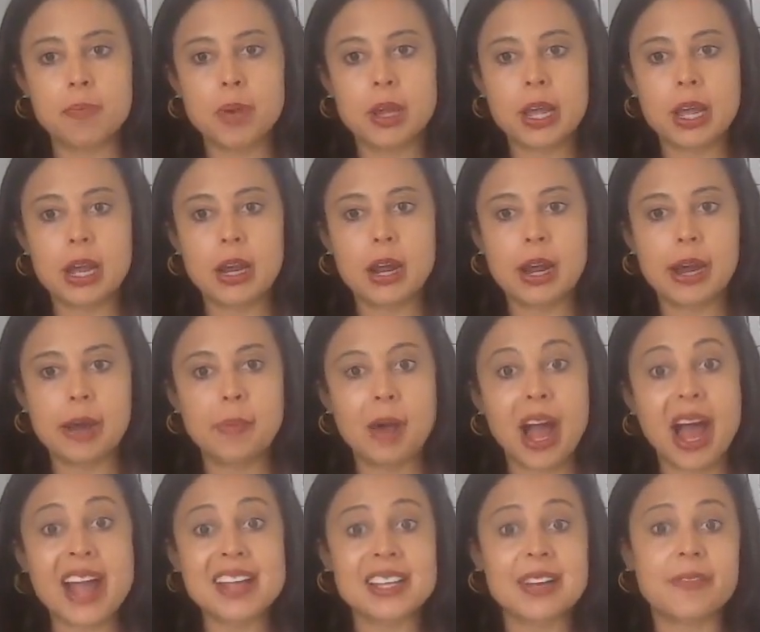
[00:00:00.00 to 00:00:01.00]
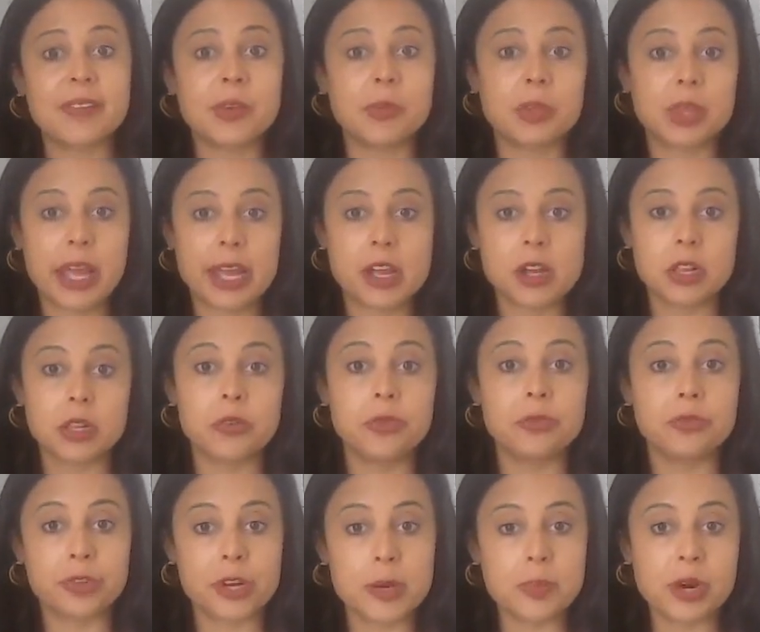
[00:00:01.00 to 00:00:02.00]
But um, I definitely would like a gluten
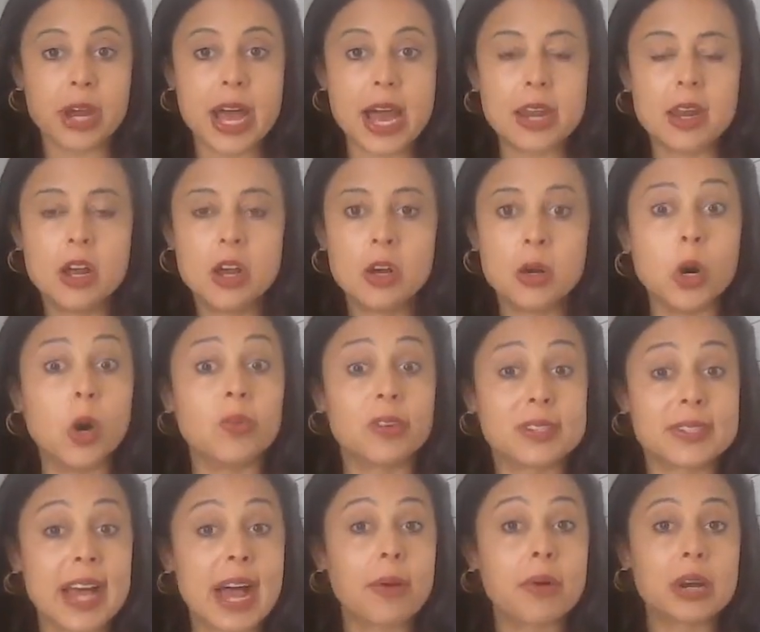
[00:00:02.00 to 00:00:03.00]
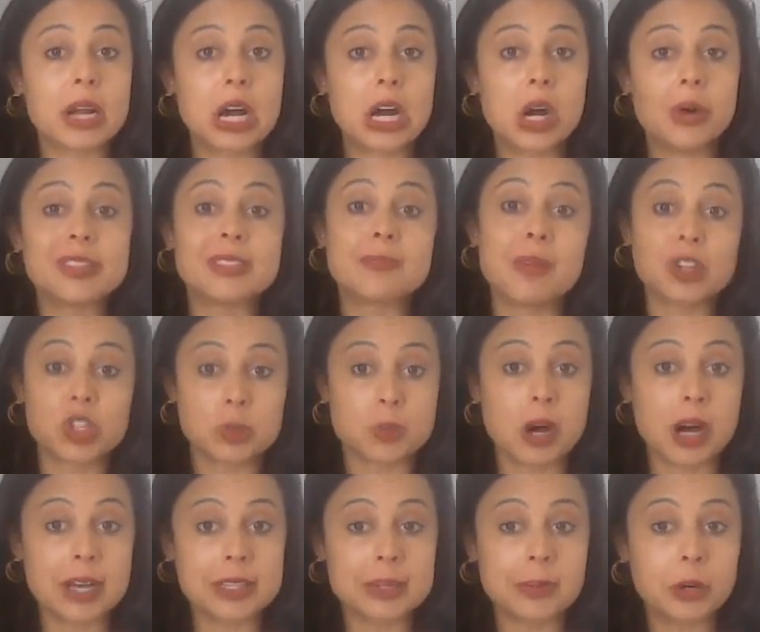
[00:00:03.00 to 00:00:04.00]
free bread over sourdough as much as
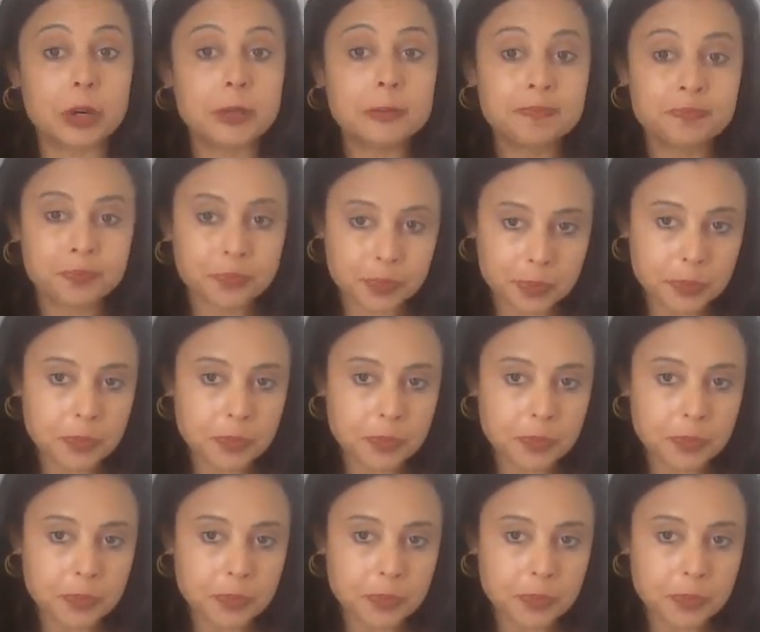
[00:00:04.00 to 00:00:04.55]
possible.